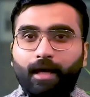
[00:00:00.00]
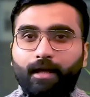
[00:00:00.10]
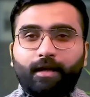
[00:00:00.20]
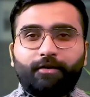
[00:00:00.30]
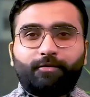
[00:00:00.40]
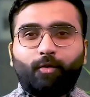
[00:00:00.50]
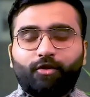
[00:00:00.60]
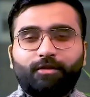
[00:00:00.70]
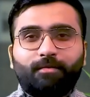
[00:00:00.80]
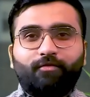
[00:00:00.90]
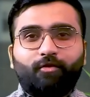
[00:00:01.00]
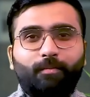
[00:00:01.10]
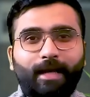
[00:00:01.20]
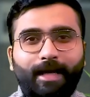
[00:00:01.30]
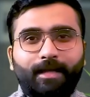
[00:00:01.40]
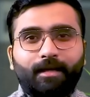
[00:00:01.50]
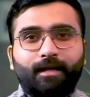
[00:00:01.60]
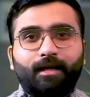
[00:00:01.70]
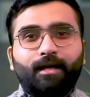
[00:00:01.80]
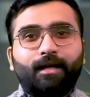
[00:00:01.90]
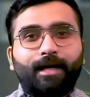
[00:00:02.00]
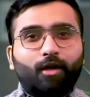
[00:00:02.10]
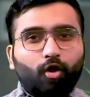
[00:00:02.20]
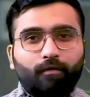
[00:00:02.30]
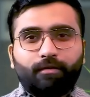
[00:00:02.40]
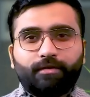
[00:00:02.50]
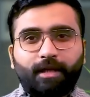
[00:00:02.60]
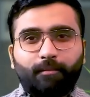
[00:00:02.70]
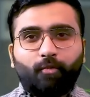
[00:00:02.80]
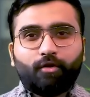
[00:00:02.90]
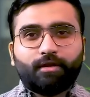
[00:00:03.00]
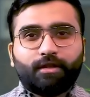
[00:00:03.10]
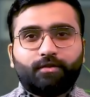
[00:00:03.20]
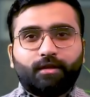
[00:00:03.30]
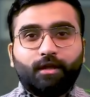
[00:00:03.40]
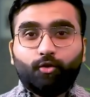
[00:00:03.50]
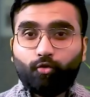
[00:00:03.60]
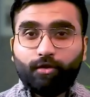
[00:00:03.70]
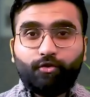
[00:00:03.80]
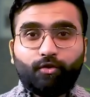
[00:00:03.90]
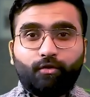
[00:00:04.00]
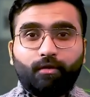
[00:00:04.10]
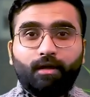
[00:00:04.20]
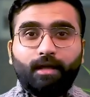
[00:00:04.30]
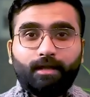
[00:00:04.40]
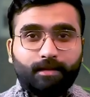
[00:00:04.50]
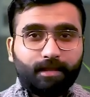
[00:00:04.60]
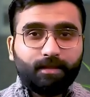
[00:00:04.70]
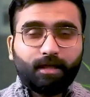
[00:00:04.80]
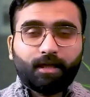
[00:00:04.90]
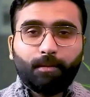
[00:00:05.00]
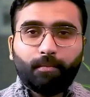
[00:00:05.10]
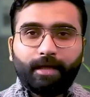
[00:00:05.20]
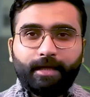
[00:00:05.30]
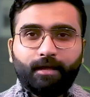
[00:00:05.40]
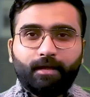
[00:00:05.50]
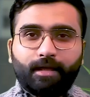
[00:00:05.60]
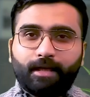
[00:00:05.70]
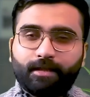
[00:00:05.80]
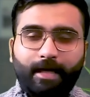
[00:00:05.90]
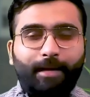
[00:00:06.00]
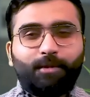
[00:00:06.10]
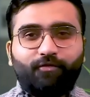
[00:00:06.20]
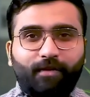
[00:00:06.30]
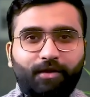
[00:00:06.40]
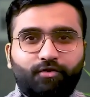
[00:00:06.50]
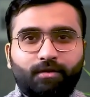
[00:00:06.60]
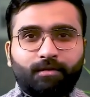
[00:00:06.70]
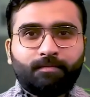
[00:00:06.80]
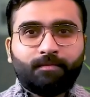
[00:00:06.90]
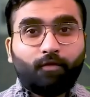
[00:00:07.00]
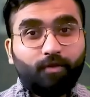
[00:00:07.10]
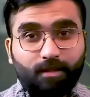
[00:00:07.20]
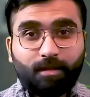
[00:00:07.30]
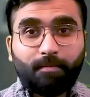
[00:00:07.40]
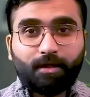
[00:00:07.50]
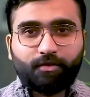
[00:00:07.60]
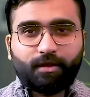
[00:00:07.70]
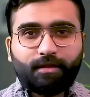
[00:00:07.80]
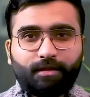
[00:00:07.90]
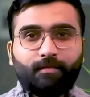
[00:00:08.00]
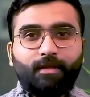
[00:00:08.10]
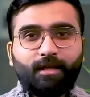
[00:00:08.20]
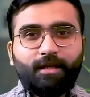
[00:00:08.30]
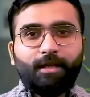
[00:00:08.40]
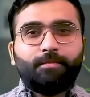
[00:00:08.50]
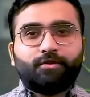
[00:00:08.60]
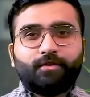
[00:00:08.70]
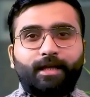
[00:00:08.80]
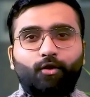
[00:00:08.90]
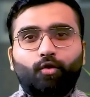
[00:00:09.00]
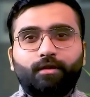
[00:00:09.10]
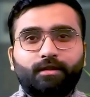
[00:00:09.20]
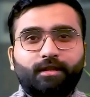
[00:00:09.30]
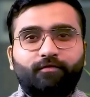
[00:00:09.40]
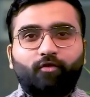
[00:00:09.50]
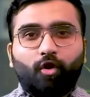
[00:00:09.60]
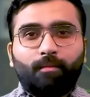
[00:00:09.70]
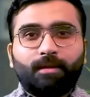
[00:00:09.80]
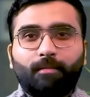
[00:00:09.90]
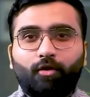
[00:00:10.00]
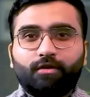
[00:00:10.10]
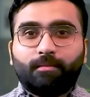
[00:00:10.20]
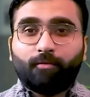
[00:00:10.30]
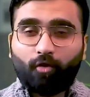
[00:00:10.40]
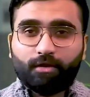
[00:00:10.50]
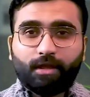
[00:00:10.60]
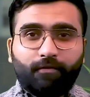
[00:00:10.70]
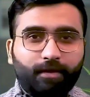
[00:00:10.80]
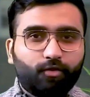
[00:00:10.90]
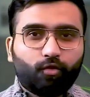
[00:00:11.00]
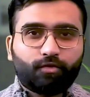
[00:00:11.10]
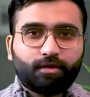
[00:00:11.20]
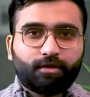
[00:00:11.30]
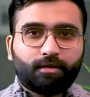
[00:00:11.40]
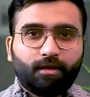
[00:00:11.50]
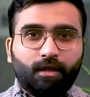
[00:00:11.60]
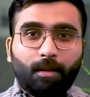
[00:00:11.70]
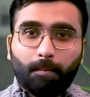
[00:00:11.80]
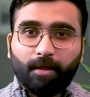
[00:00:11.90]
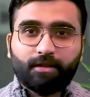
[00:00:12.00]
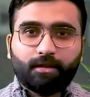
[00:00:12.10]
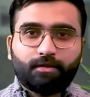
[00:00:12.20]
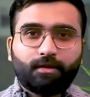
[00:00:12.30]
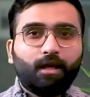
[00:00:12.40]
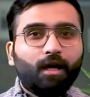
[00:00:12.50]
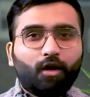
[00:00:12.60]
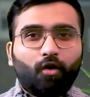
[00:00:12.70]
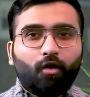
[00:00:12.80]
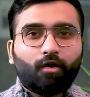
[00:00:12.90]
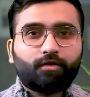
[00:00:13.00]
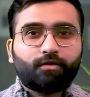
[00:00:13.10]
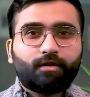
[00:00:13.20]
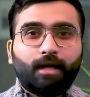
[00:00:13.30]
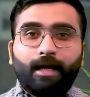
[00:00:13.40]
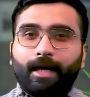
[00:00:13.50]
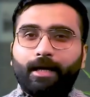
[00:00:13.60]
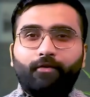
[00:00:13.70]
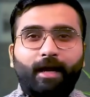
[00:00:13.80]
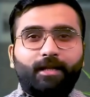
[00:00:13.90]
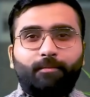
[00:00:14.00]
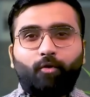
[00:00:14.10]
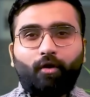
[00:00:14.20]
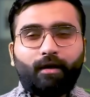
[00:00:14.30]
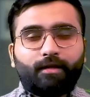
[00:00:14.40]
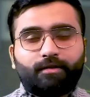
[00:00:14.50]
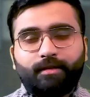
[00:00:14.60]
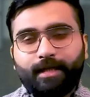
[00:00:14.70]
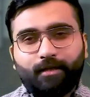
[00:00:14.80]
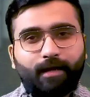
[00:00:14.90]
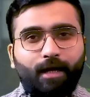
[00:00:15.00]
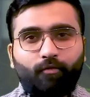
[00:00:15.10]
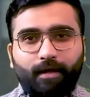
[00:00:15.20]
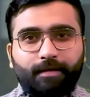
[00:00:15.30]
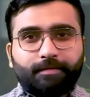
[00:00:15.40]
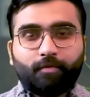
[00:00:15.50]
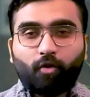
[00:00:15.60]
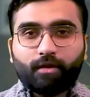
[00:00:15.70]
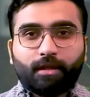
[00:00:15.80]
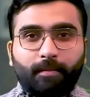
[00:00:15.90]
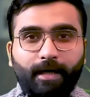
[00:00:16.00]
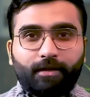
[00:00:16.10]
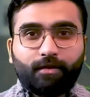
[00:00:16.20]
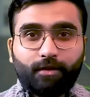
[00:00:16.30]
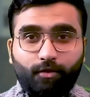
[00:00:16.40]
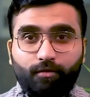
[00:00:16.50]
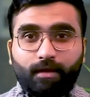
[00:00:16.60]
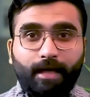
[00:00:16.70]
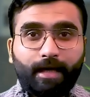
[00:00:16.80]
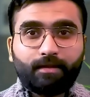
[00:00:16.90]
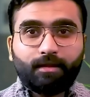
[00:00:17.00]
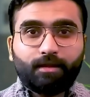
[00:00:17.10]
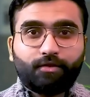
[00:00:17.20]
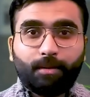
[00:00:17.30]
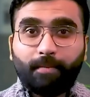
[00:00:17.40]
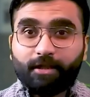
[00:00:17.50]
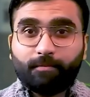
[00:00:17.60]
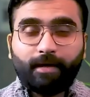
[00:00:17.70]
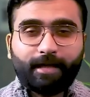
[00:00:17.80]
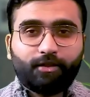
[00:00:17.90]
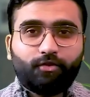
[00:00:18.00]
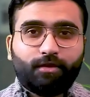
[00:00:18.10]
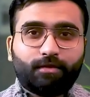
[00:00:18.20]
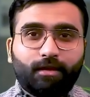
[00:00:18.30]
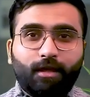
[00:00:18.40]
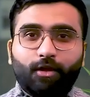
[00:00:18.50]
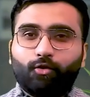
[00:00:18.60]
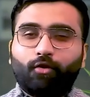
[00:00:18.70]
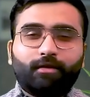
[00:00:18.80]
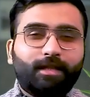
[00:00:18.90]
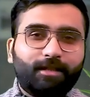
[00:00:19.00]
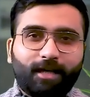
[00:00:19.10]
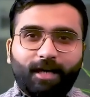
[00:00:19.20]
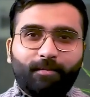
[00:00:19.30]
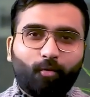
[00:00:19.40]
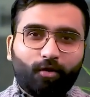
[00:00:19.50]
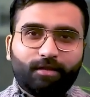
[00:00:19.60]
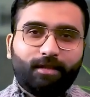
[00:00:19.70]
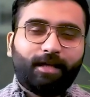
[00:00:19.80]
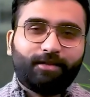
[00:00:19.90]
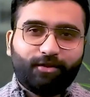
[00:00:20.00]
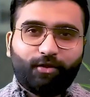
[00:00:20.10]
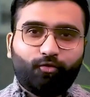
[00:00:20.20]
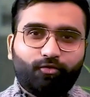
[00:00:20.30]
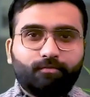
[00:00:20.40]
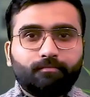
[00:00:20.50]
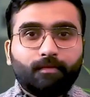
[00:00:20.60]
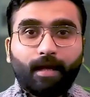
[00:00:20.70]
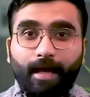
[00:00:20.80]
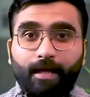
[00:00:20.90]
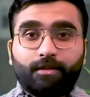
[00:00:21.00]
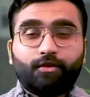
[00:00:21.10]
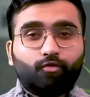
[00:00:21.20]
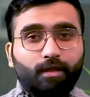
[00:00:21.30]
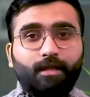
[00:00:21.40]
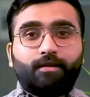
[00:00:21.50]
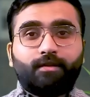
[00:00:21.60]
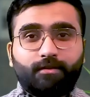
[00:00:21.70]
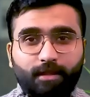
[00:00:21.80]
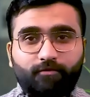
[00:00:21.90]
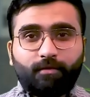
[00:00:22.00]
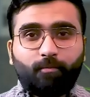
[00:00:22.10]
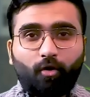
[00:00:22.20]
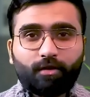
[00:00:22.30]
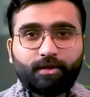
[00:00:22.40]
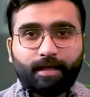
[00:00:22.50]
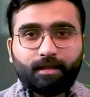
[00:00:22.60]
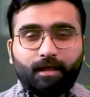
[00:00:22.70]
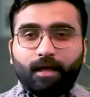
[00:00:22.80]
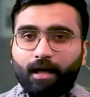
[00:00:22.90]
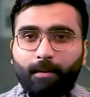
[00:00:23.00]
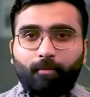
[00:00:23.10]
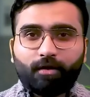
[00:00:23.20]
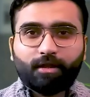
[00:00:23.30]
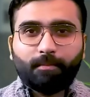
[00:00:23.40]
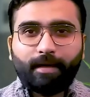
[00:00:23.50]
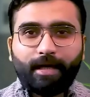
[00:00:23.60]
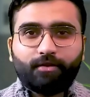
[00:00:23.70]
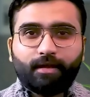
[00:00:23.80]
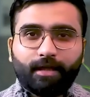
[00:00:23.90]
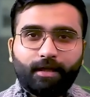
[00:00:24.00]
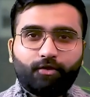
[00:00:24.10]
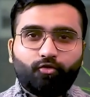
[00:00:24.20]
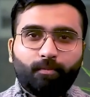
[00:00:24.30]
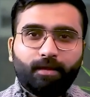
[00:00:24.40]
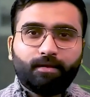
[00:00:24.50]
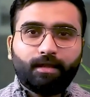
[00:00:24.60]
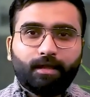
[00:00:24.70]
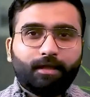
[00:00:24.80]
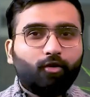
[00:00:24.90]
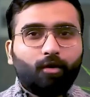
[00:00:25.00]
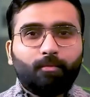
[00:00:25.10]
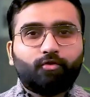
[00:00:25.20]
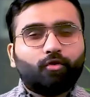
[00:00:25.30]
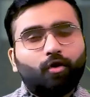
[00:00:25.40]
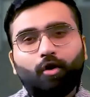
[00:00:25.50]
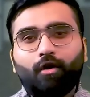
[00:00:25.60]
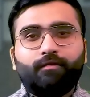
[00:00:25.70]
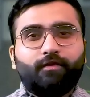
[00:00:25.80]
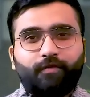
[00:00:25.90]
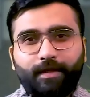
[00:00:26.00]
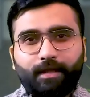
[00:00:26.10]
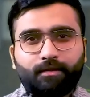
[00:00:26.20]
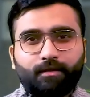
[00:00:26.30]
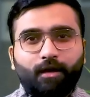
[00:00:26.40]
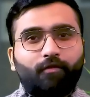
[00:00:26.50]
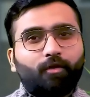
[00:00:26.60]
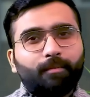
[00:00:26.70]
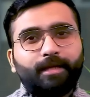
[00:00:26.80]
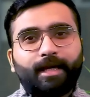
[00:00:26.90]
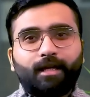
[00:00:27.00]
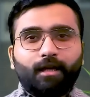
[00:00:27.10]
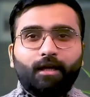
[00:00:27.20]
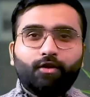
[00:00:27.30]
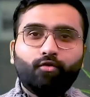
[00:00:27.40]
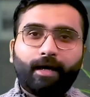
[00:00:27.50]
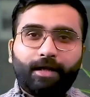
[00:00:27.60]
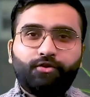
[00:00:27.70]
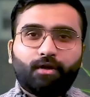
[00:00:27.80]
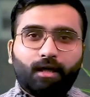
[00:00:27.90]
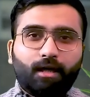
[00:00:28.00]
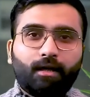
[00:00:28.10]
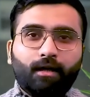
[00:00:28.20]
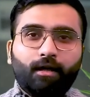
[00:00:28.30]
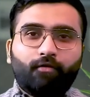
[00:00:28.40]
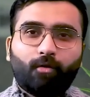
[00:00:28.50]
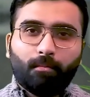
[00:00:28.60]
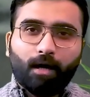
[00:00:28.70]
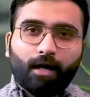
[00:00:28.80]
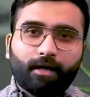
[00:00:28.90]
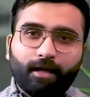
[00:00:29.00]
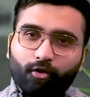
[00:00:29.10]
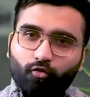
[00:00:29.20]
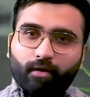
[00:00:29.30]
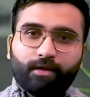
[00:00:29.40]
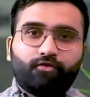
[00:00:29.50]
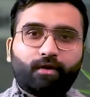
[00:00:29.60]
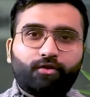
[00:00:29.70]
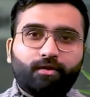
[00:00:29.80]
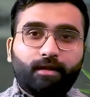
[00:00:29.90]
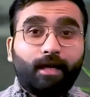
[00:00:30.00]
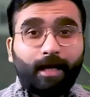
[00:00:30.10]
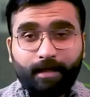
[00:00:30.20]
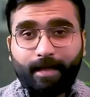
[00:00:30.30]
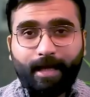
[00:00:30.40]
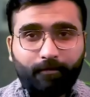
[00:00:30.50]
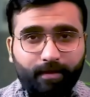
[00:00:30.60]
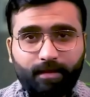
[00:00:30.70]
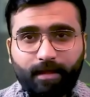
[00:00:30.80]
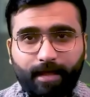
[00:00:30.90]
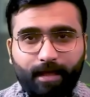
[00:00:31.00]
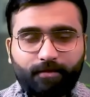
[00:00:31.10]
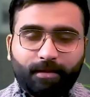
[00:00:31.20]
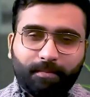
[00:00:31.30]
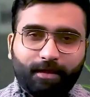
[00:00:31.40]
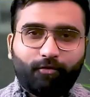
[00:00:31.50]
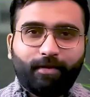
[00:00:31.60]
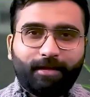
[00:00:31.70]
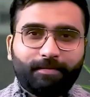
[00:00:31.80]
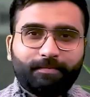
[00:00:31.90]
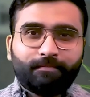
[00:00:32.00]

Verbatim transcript: and are responsible for planning and overseeing projects to ensure that they are completed in a timely fashion within the budget. They keep the stakeholders informed about the project resources, budgets, costs, and track the progress the entire way project managers utilize industry best practices throughout the entire project execution. And to lead a successful project, a project manager needs to be skilled in almost all of the fields, from tech to HR, from marketing to construction, and everything else in between.